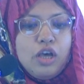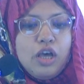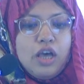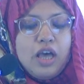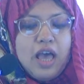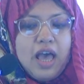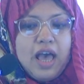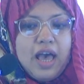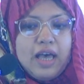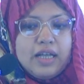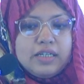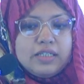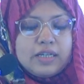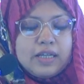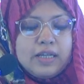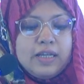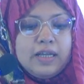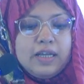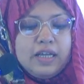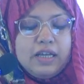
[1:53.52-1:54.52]
And
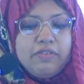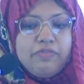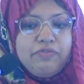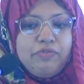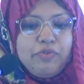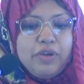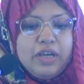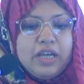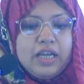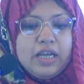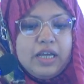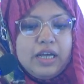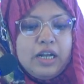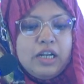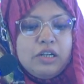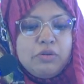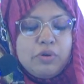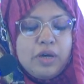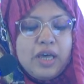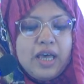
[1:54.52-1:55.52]
if we
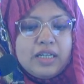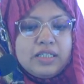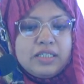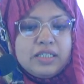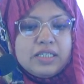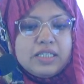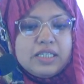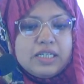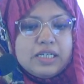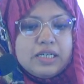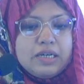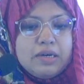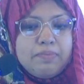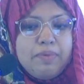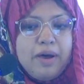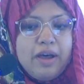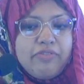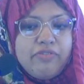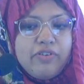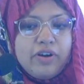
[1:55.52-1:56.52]
look at the
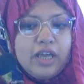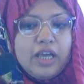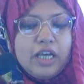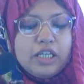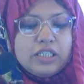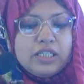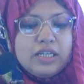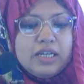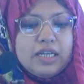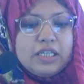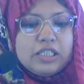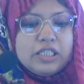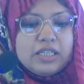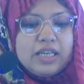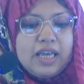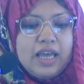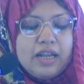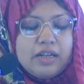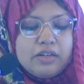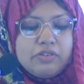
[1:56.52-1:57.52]
bifurcation lesion
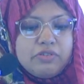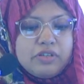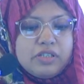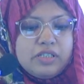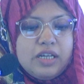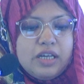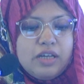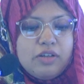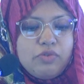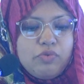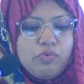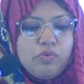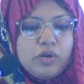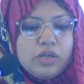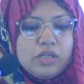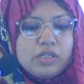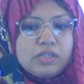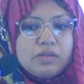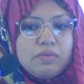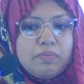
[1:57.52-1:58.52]
characteristic, it
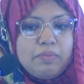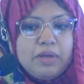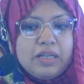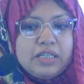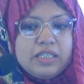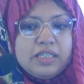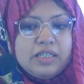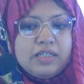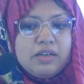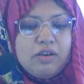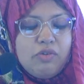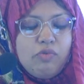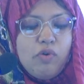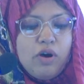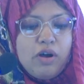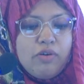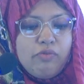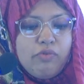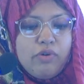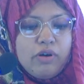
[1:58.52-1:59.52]
was Medina
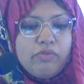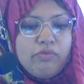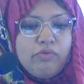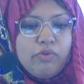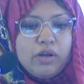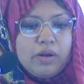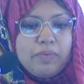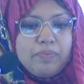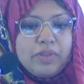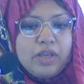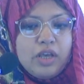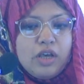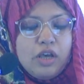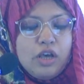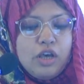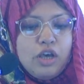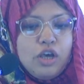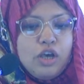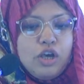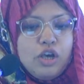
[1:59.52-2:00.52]
111.
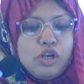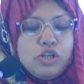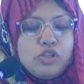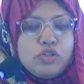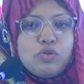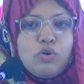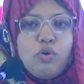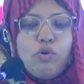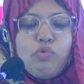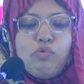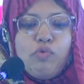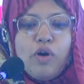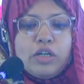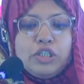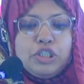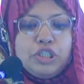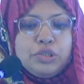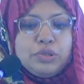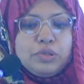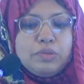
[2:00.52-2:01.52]
So what
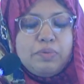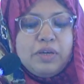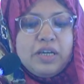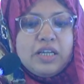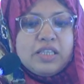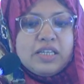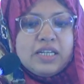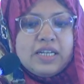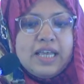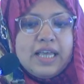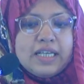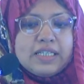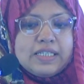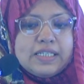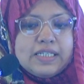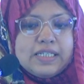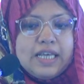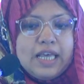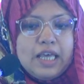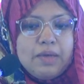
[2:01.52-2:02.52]
should be the next
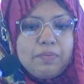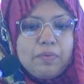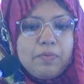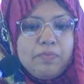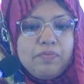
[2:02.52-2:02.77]
step?